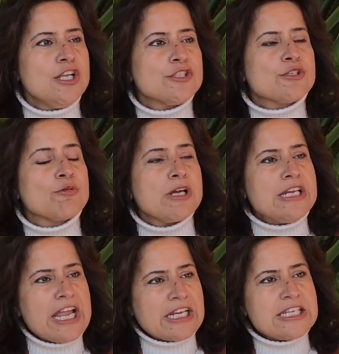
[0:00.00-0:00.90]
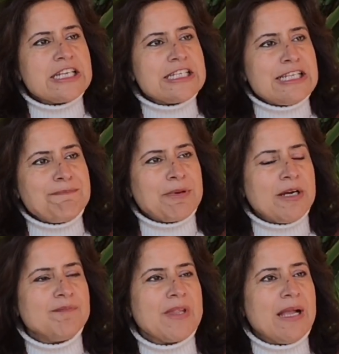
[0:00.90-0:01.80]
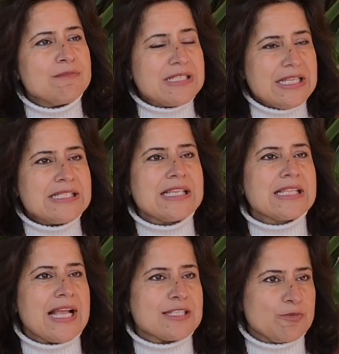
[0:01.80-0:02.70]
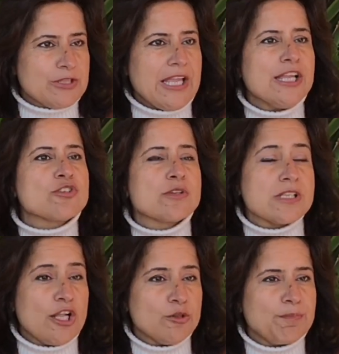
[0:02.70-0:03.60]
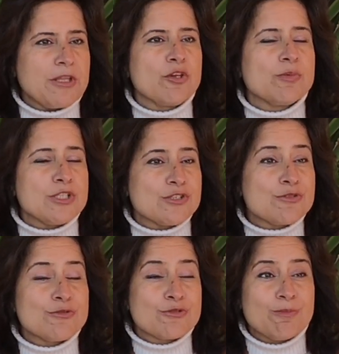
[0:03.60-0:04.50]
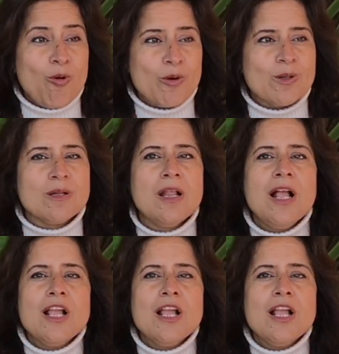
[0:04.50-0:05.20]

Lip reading: So connecting deeper, I'm sensing that's what the angels are helping you with this 2-2 portal.